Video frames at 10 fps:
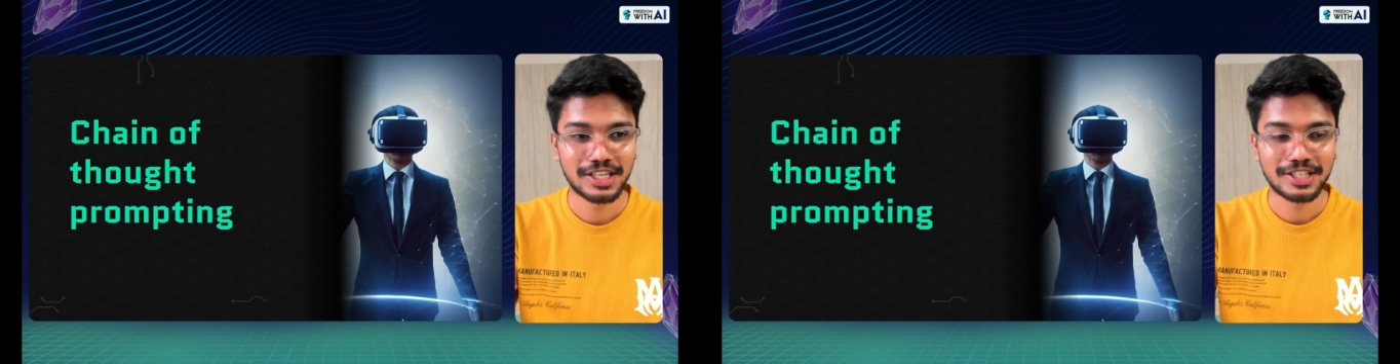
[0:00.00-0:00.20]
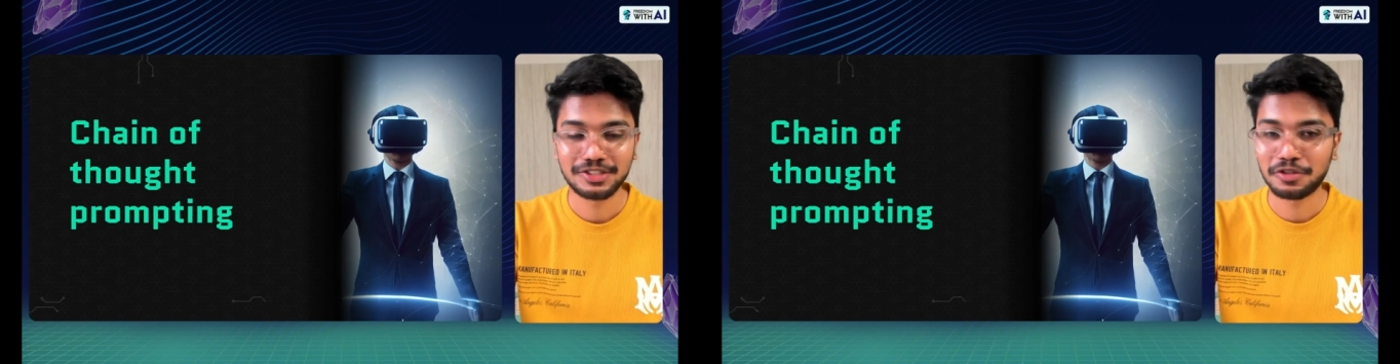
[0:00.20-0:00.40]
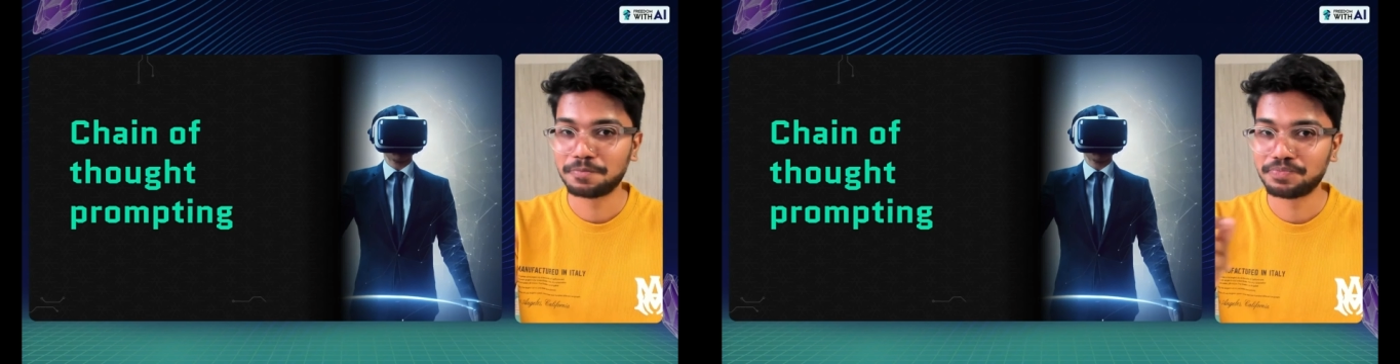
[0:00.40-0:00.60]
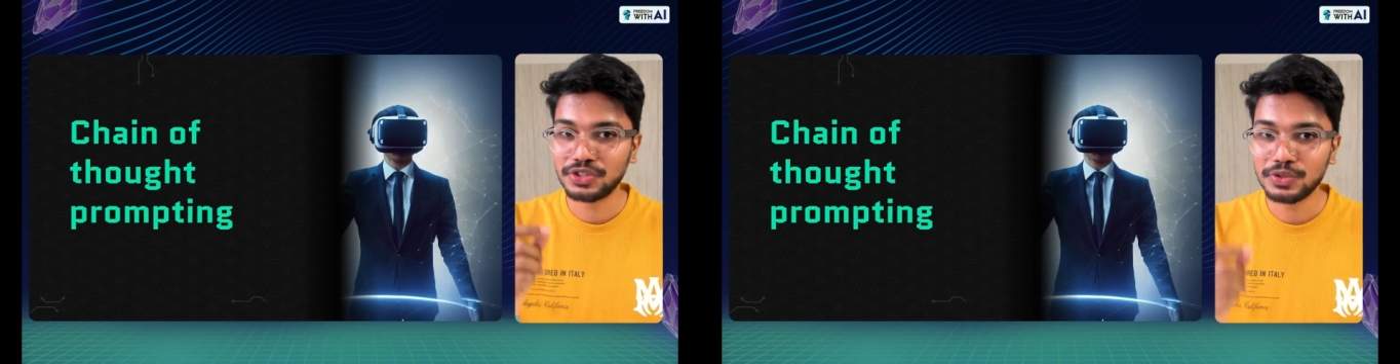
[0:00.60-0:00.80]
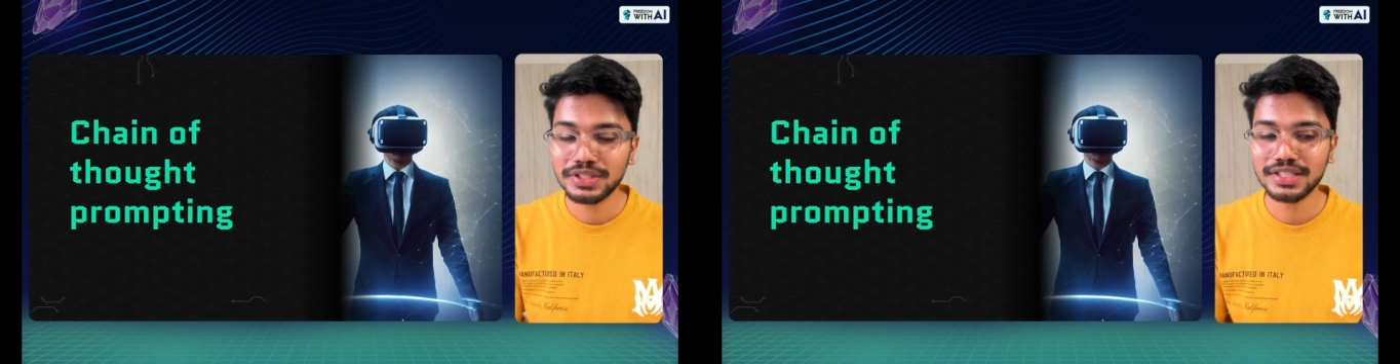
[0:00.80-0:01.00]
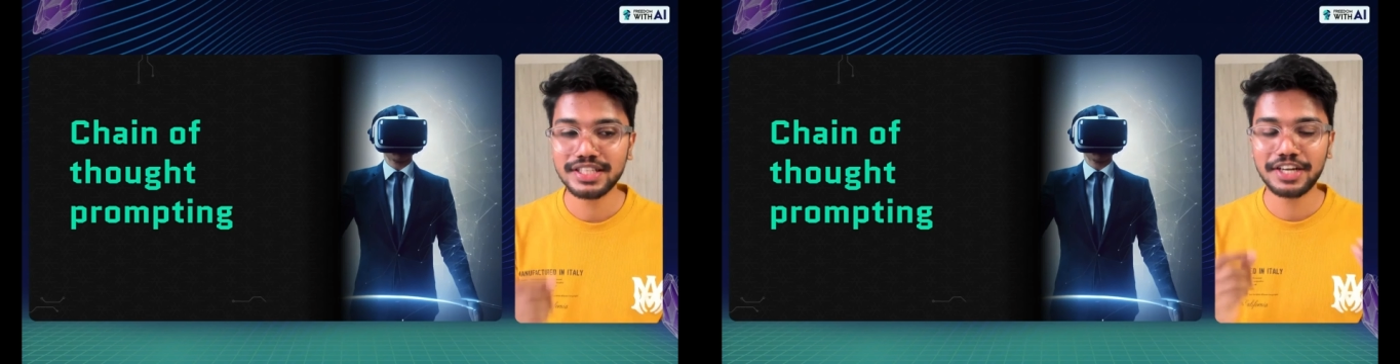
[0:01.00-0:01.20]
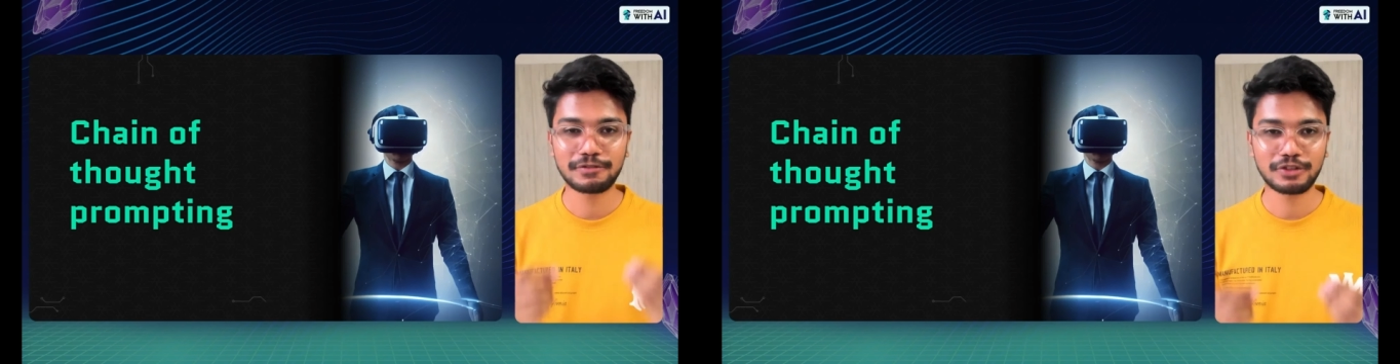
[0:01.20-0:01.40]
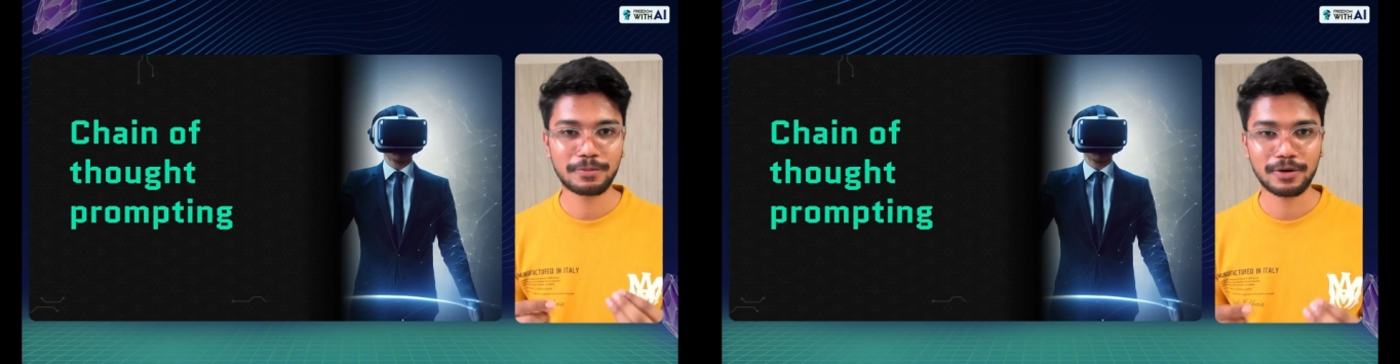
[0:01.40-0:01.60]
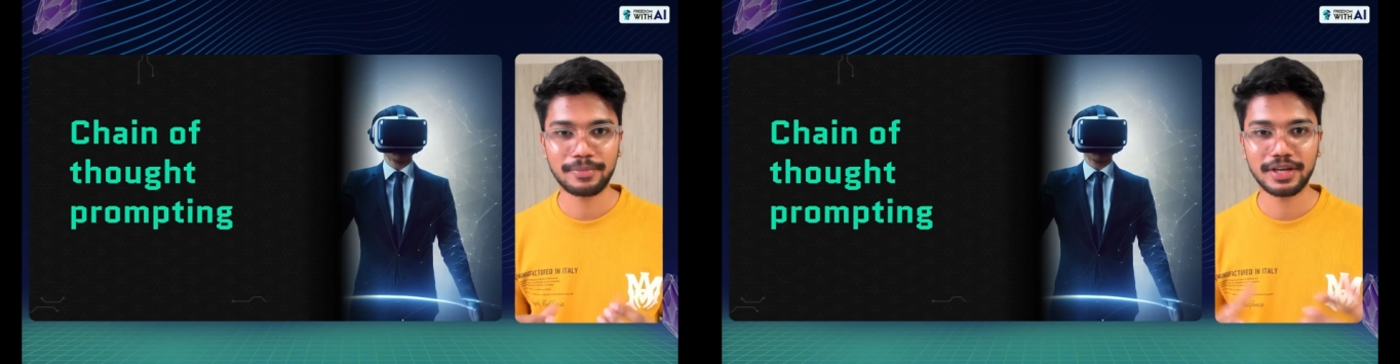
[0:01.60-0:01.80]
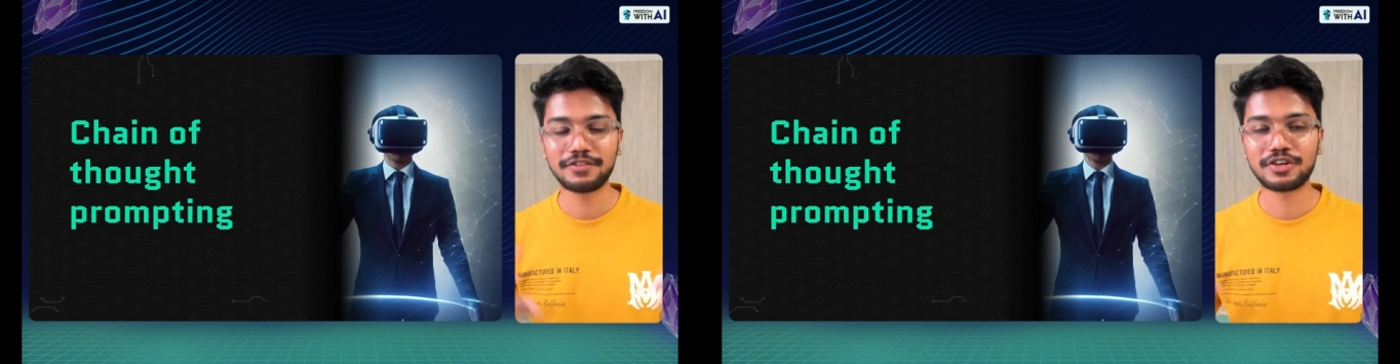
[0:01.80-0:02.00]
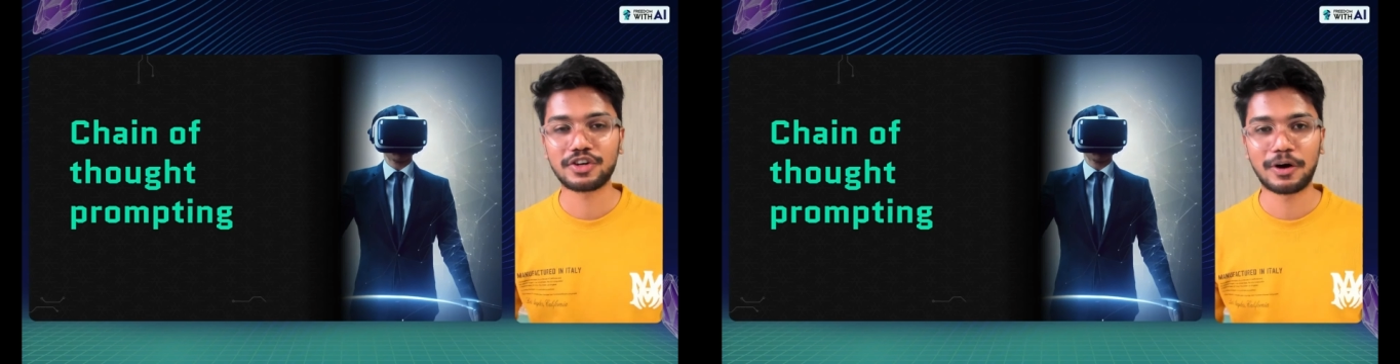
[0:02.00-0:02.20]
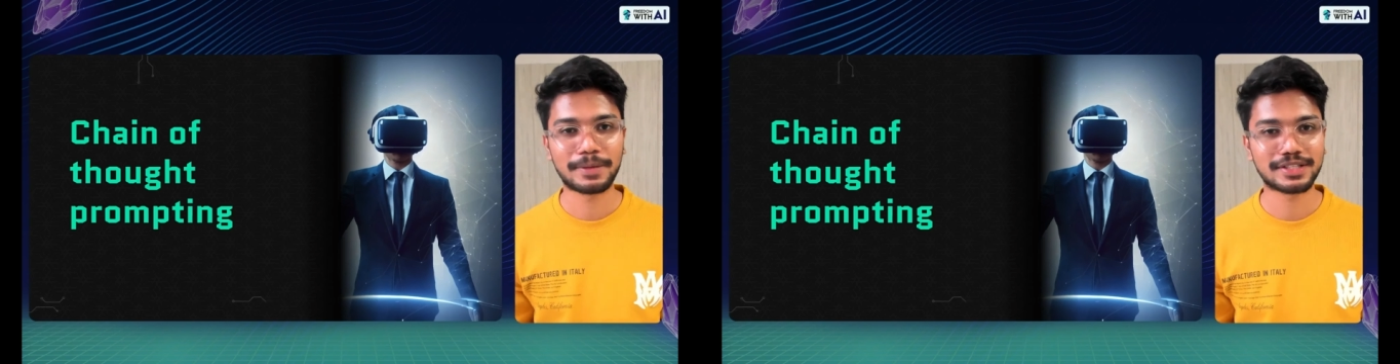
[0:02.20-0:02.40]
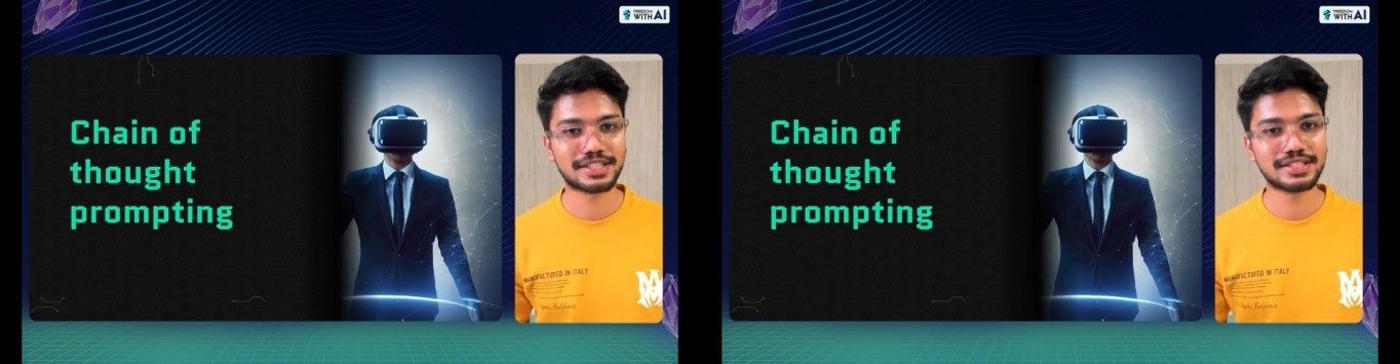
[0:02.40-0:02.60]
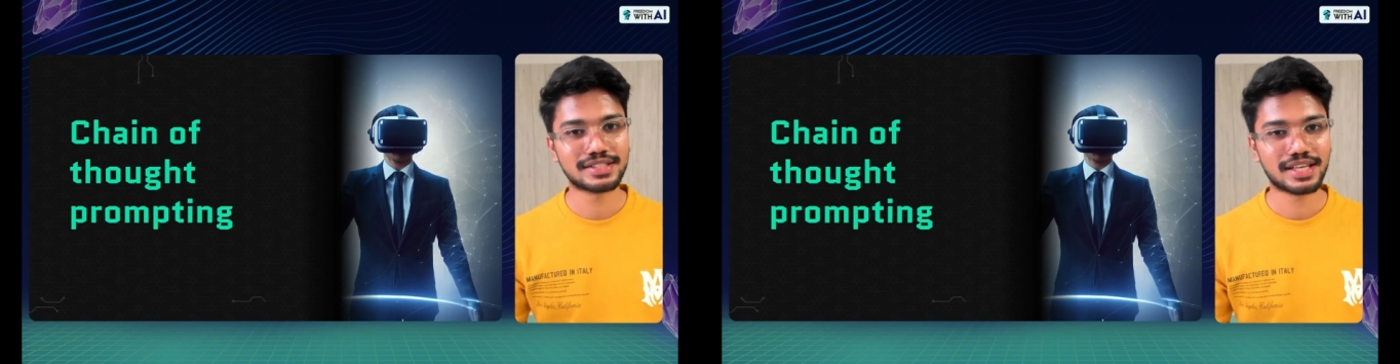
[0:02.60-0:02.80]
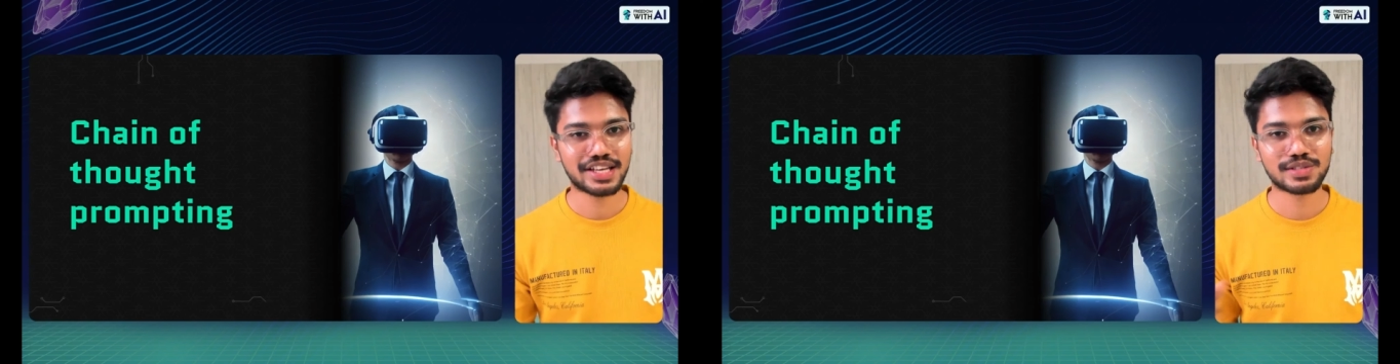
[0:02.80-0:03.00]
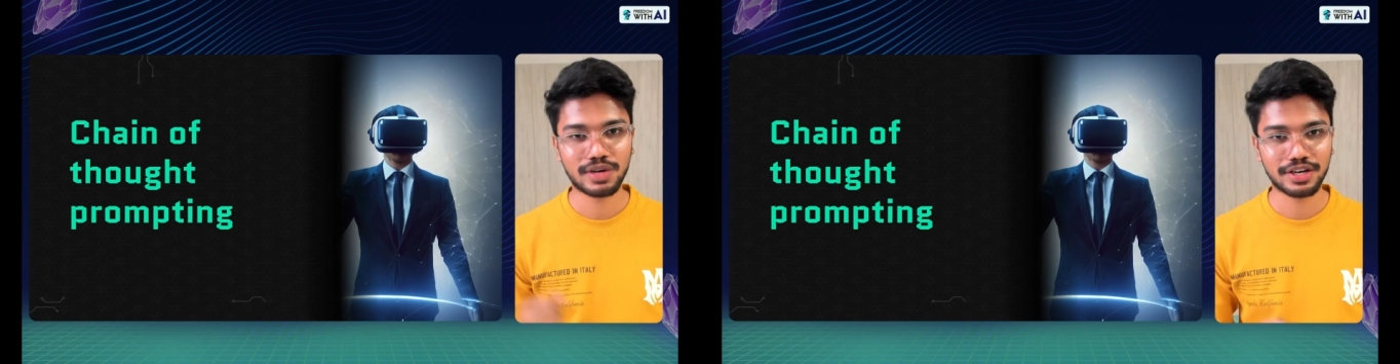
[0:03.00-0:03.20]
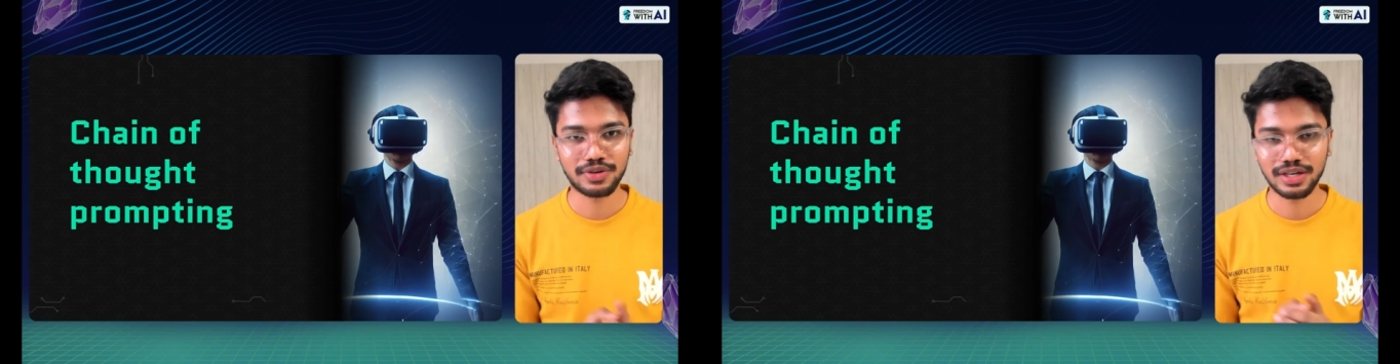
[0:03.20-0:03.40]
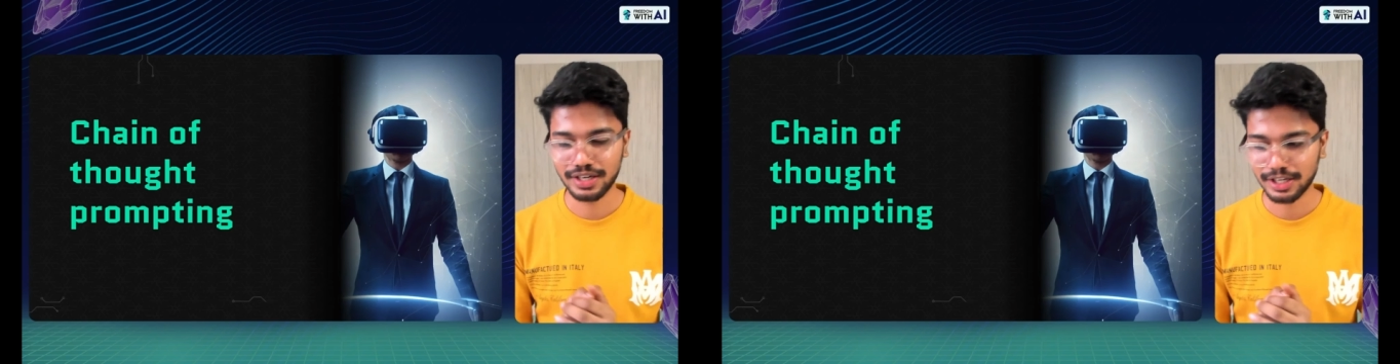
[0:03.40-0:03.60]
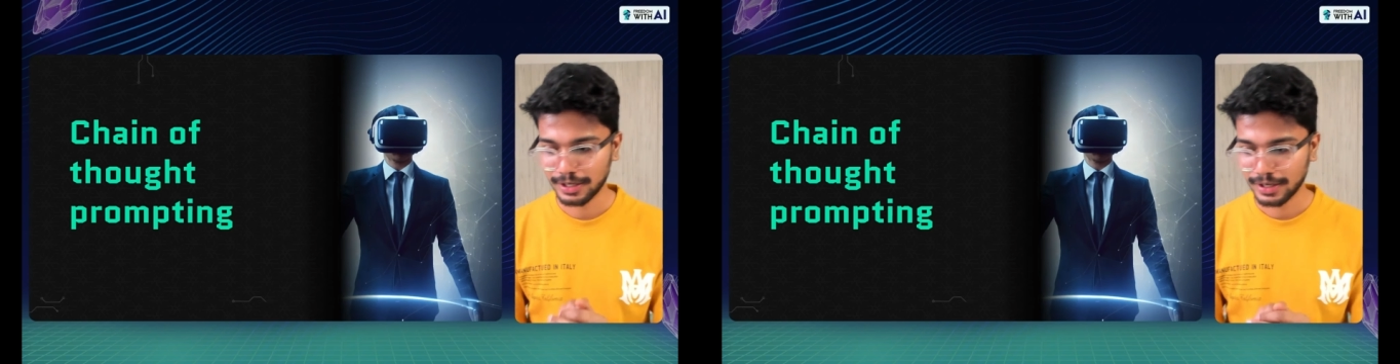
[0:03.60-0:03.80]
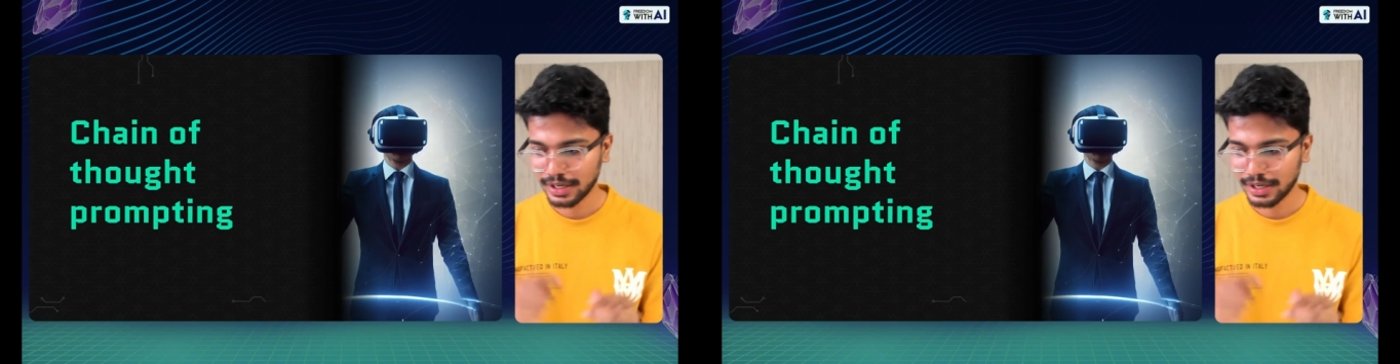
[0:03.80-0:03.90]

So using chain of thought prompting for complex things is one utility.